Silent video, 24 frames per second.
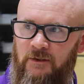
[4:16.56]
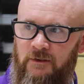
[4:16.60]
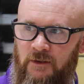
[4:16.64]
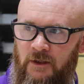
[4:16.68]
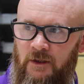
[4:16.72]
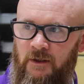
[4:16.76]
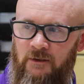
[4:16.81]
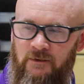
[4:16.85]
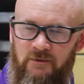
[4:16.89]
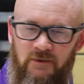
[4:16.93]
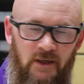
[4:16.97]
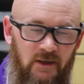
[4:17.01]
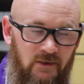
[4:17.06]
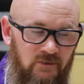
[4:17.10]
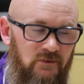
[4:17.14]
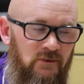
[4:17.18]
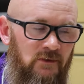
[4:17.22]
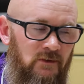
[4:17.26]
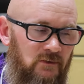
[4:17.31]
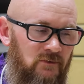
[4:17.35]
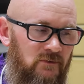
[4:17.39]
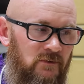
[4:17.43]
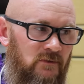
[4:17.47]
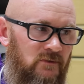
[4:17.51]
as
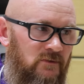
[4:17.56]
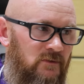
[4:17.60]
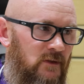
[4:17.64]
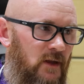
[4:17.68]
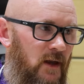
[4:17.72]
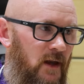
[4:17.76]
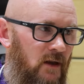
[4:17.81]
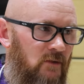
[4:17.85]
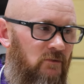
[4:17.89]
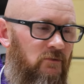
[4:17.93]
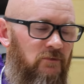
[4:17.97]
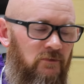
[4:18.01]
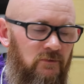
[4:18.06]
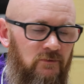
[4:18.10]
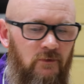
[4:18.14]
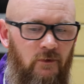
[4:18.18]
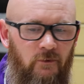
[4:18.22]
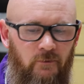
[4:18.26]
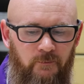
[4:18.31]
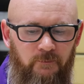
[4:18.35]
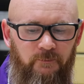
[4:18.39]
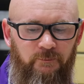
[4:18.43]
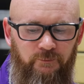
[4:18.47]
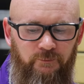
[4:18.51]
is the staff. So